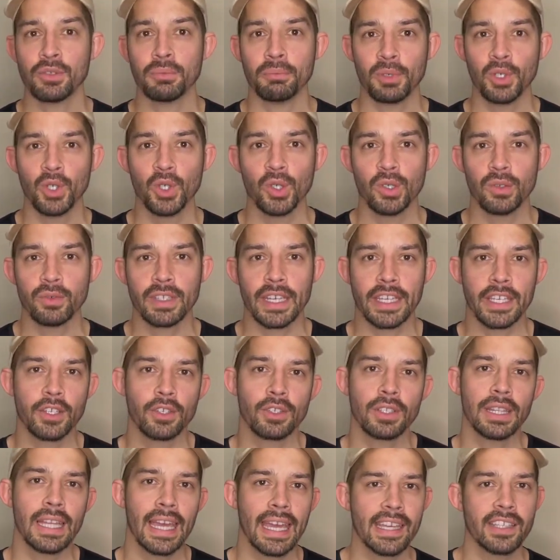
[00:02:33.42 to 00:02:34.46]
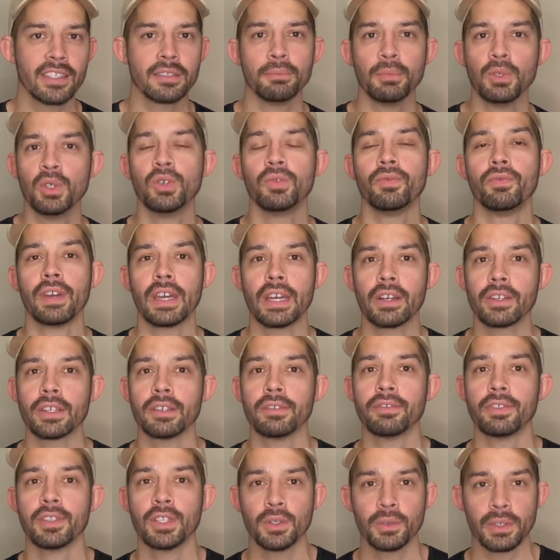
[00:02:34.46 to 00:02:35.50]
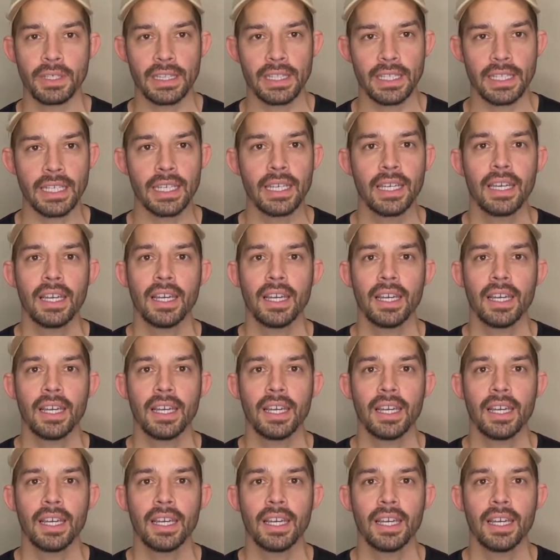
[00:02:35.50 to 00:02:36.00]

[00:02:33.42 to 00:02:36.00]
move, your legs move very fluently.